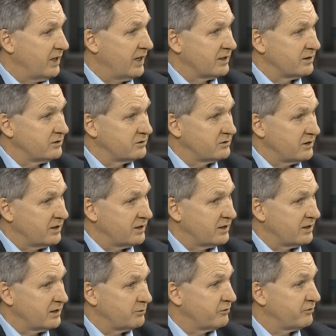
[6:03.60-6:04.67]
And
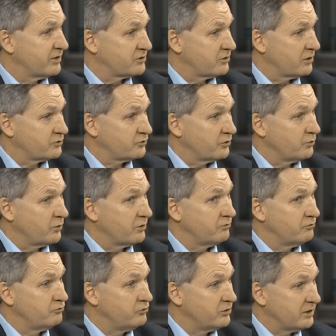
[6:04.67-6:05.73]
Professor Oxford, we're
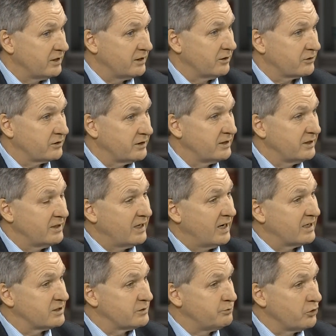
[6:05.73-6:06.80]
really lucky.
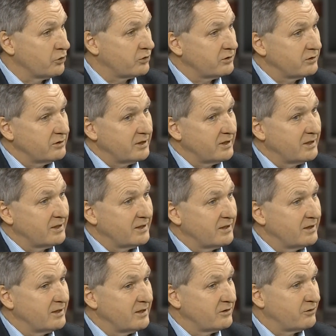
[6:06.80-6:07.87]
And his book,
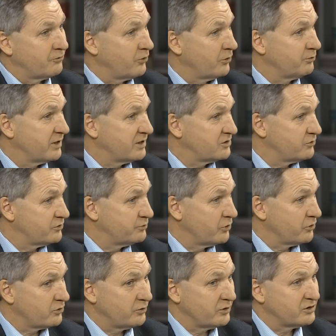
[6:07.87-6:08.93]
the front page of his
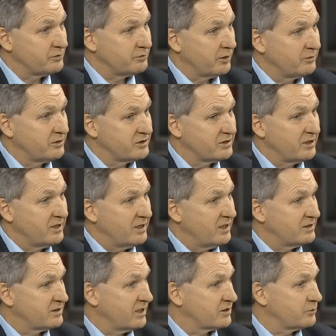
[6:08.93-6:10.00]
book, which he published,
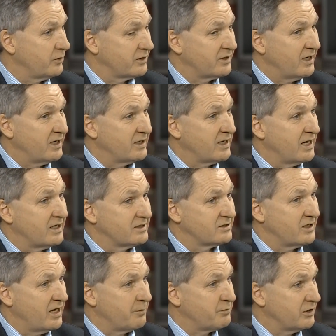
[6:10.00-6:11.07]
is guess what? It has
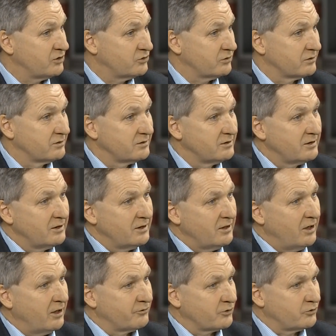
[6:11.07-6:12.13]
a picture
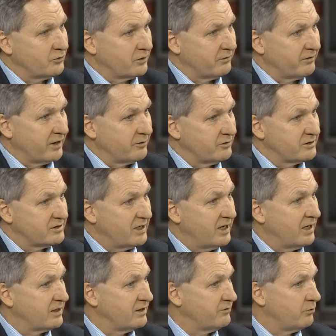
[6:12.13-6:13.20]
of the coronavirus,
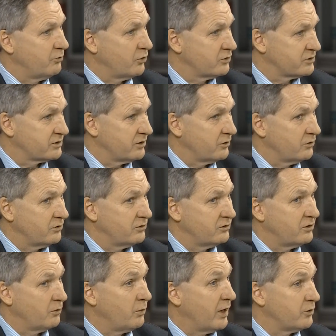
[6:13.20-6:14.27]
and even more so,
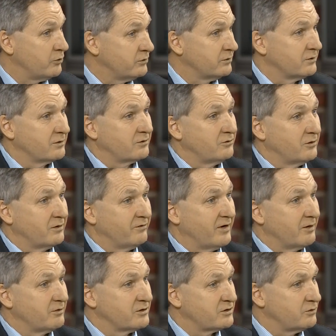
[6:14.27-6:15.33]
the Wuhan
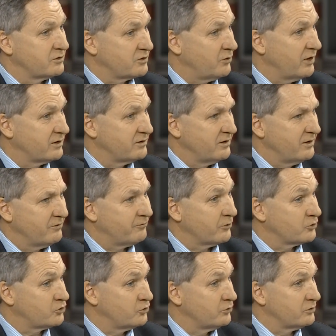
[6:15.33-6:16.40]
coronavirus. So it's quite
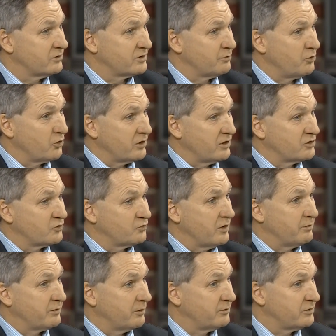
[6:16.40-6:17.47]
fortuitous. A book he just
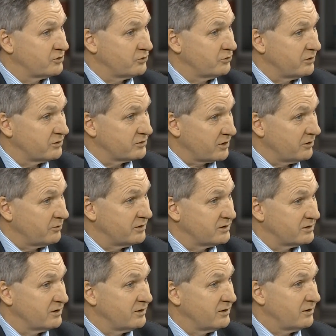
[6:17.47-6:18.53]
republished 2 years ago is
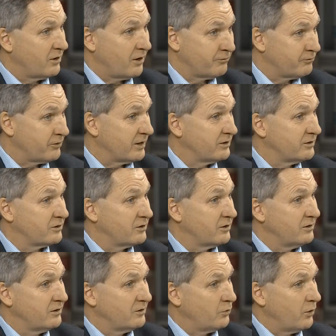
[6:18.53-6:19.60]
our friend that the
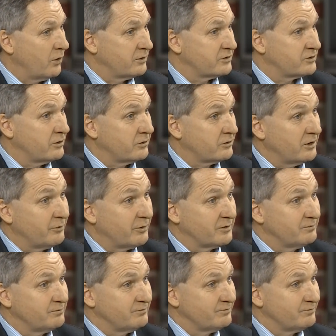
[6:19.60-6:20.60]
world is talking about.